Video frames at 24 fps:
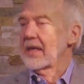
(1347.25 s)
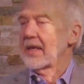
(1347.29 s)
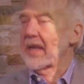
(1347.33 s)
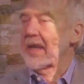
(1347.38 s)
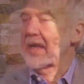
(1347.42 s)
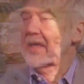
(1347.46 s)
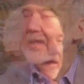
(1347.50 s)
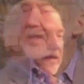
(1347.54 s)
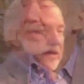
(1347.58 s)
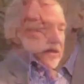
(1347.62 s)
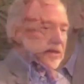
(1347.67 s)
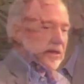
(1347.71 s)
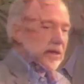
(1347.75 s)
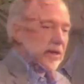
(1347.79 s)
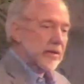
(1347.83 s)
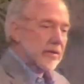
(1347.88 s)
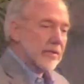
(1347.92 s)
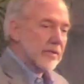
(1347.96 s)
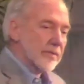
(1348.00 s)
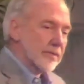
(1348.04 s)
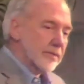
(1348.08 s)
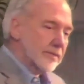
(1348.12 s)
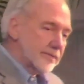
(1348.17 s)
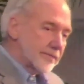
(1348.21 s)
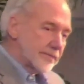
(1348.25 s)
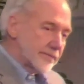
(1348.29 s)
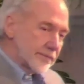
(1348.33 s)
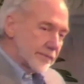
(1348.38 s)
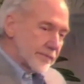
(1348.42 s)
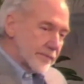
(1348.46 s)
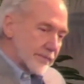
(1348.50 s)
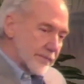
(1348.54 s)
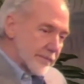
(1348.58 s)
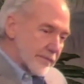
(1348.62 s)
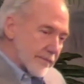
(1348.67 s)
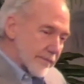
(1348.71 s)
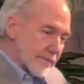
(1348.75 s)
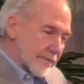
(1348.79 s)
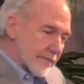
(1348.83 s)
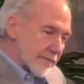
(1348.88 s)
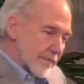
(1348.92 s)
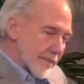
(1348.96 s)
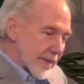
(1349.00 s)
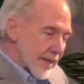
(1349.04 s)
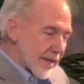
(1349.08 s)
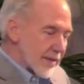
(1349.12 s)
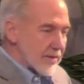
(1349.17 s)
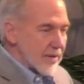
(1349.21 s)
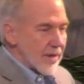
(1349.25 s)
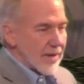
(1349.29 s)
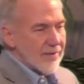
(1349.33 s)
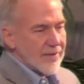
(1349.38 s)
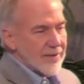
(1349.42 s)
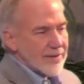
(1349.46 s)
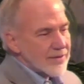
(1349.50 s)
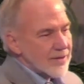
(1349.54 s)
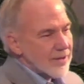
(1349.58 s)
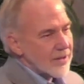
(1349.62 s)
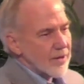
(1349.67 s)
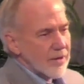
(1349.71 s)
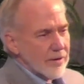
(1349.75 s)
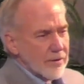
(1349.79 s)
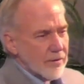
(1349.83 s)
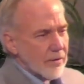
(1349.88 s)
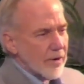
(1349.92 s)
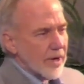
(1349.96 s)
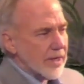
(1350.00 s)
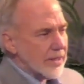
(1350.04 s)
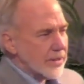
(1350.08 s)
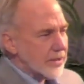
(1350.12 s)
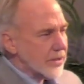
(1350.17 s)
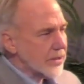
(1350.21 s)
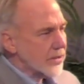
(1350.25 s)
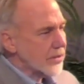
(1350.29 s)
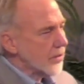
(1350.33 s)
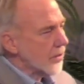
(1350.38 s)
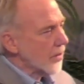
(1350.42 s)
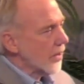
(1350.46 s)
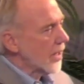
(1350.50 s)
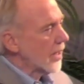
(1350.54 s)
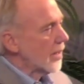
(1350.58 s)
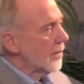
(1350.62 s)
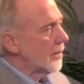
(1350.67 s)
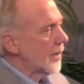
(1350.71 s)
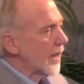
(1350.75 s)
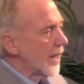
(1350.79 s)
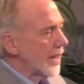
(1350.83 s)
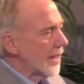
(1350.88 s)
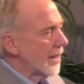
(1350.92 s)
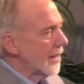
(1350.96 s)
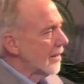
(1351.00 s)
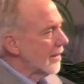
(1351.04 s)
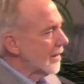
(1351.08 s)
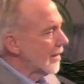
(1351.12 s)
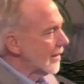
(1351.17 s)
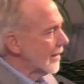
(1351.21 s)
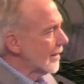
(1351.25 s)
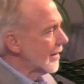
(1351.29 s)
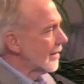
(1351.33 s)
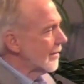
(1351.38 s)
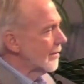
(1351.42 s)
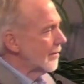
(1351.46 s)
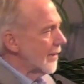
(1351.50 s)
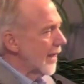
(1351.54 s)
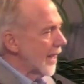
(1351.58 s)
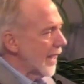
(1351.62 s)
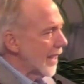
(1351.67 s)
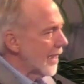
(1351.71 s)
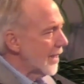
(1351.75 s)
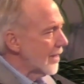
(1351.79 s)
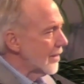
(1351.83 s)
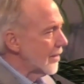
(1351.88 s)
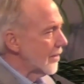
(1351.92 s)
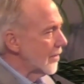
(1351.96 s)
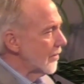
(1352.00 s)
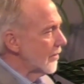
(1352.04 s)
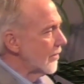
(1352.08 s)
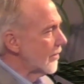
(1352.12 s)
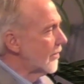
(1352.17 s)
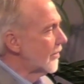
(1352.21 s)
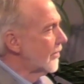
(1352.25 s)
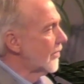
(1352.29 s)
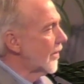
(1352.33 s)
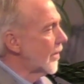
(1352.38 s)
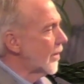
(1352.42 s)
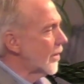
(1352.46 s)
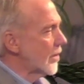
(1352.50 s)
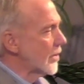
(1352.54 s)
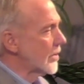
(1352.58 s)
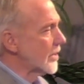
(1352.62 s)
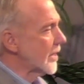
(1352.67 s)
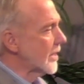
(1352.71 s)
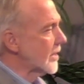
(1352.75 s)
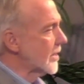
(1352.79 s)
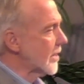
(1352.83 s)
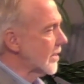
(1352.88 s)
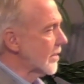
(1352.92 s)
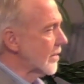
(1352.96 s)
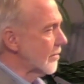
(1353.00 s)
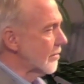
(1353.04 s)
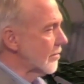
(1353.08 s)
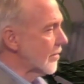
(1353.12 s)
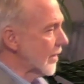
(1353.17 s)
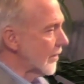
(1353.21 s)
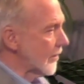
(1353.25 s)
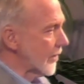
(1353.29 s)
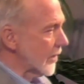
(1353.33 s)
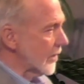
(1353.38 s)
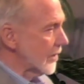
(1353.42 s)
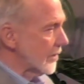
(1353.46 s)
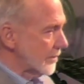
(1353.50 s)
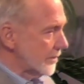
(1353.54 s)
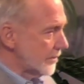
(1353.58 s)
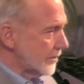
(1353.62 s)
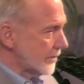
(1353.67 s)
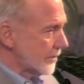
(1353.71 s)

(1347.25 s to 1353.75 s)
And so, and there's a great story about a man who falls into the river.